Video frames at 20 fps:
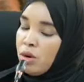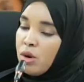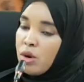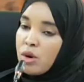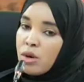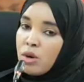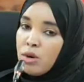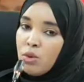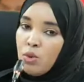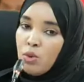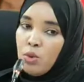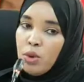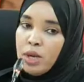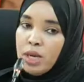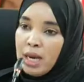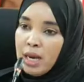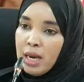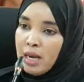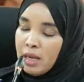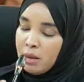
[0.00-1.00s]
or
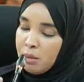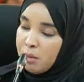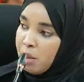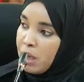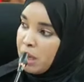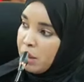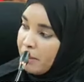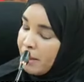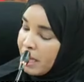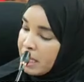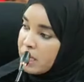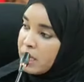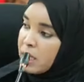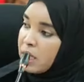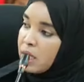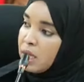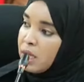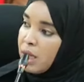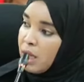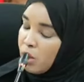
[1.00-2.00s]
we are
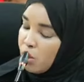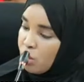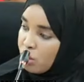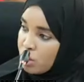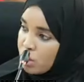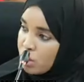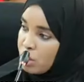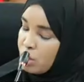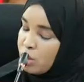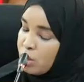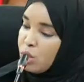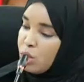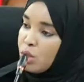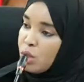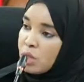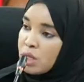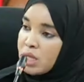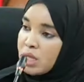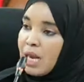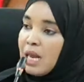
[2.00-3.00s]
implementing the
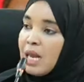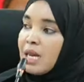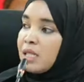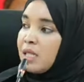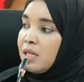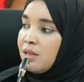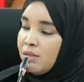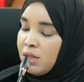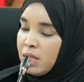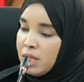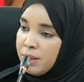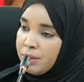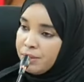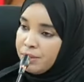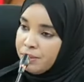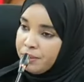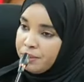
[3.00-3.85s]
Constitution selectively.